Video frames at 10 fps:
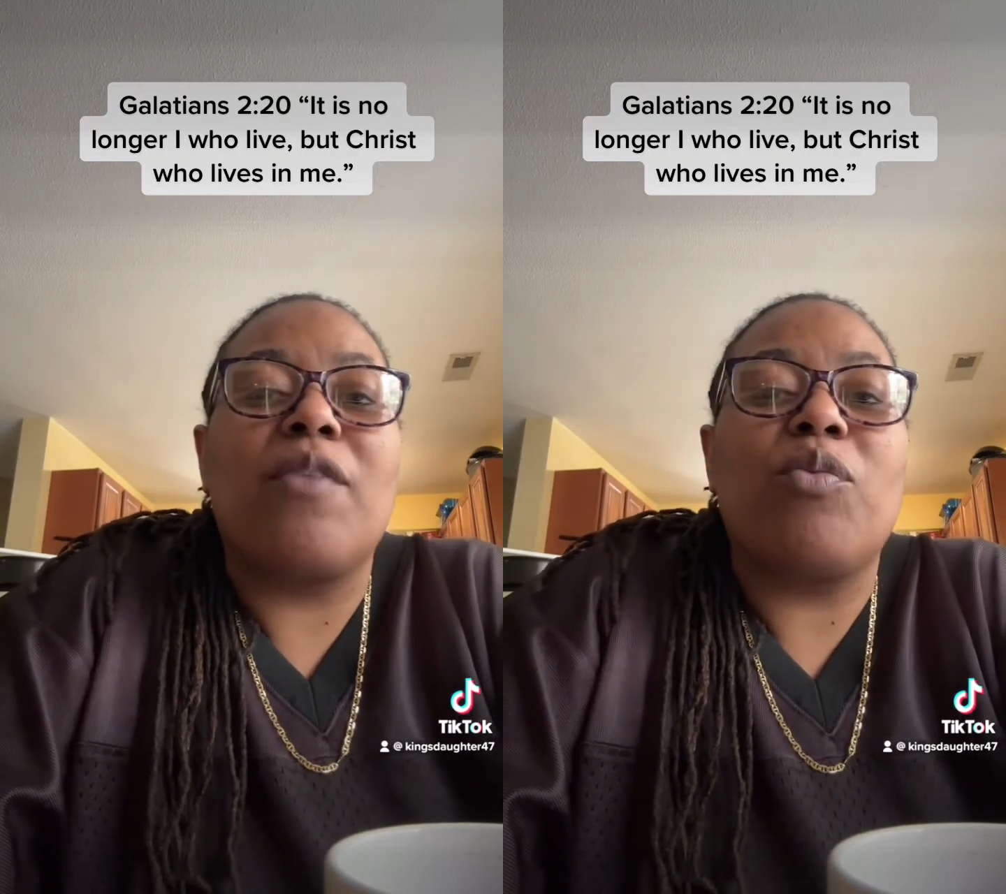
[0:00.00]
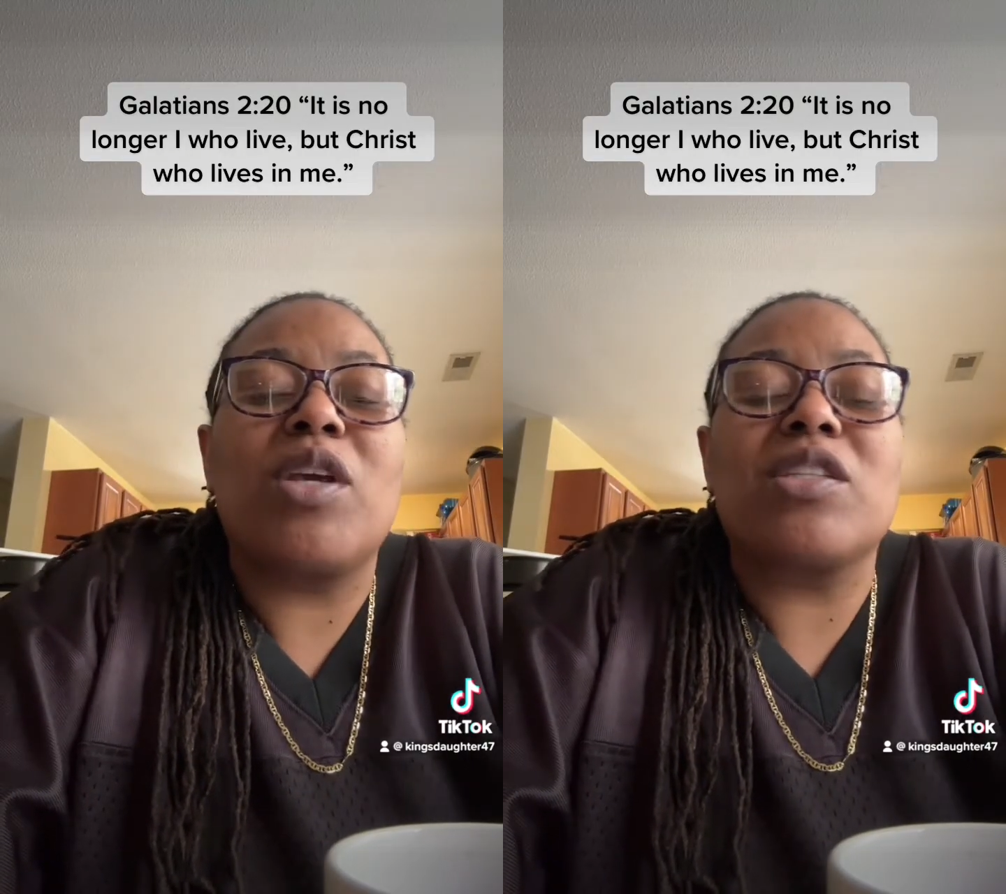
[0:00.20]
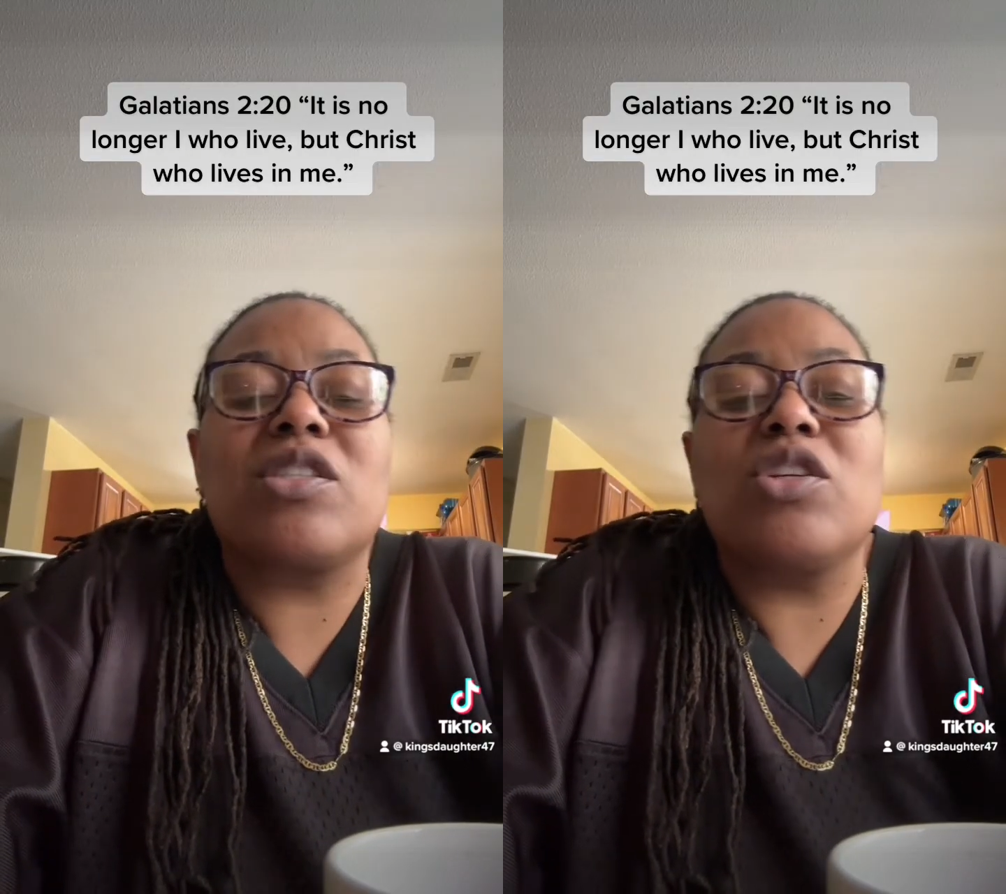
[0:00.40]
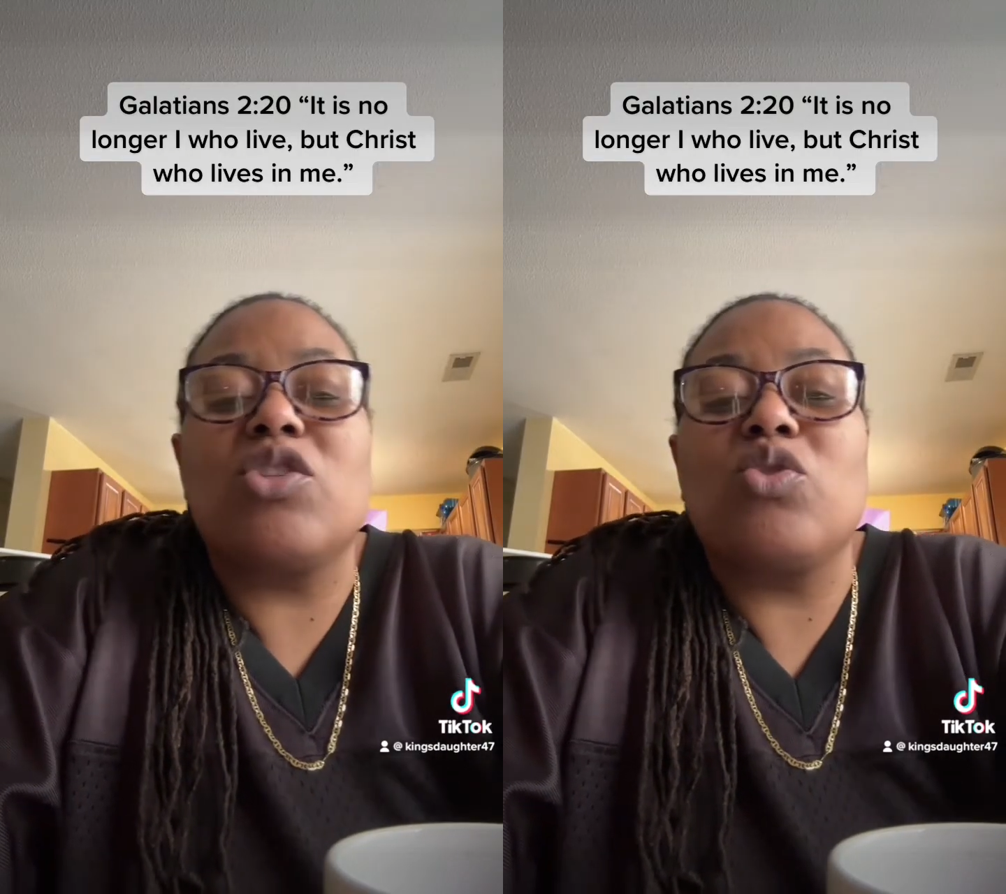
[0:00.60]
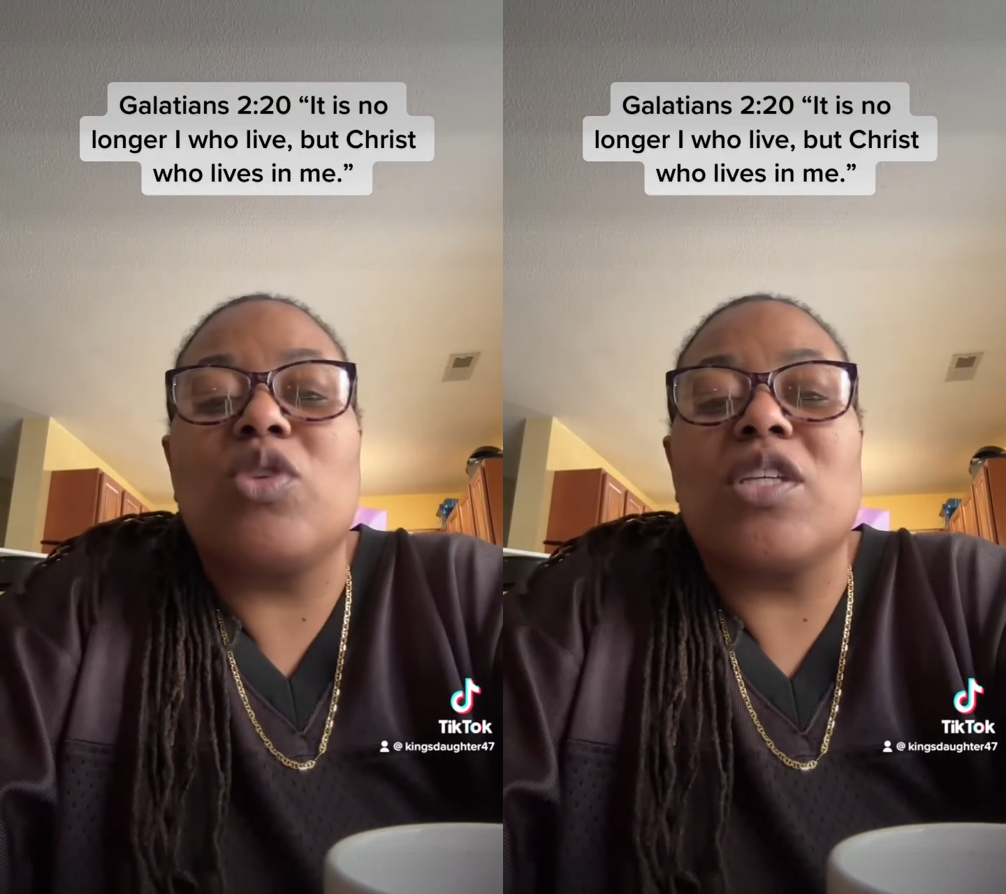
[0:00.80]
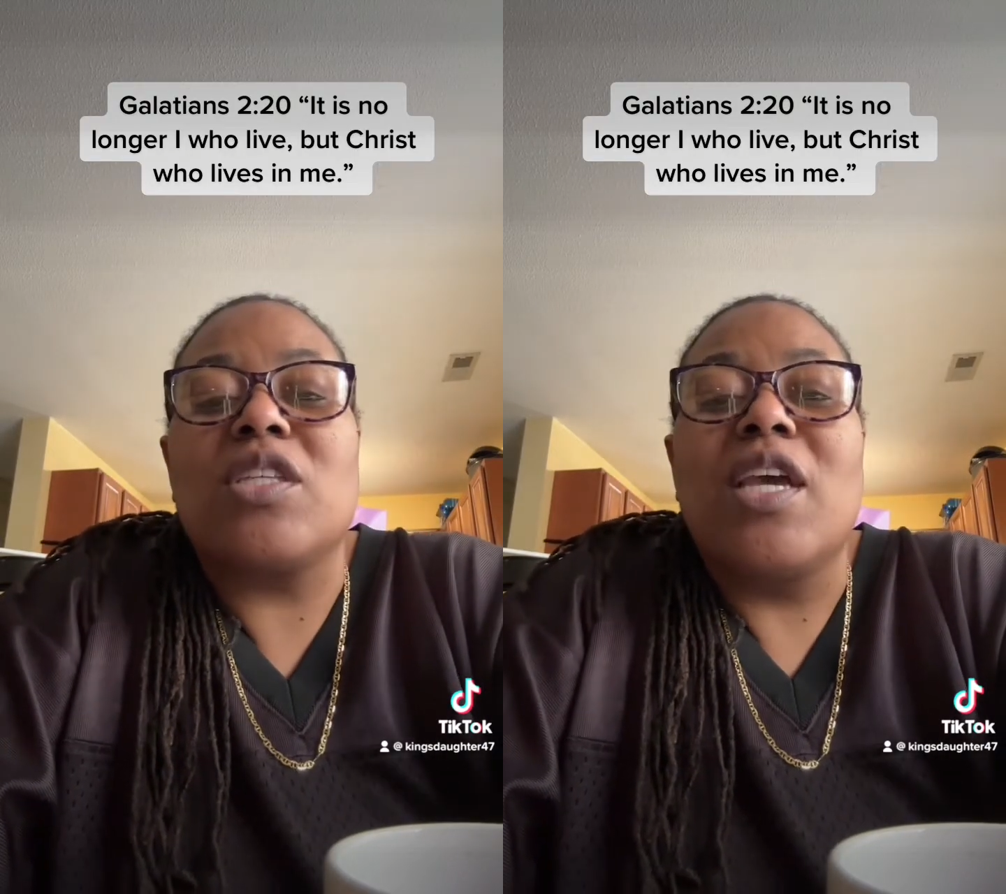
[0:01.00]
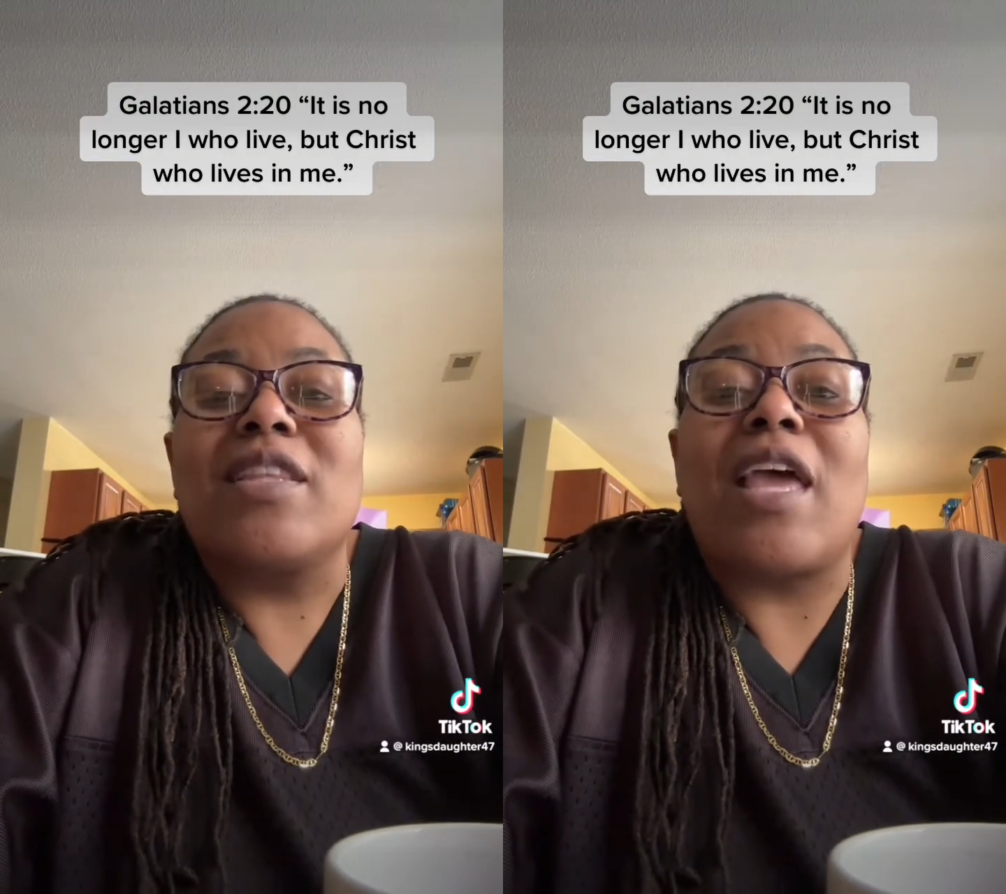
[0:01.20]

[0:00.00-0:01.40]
if we could still do this,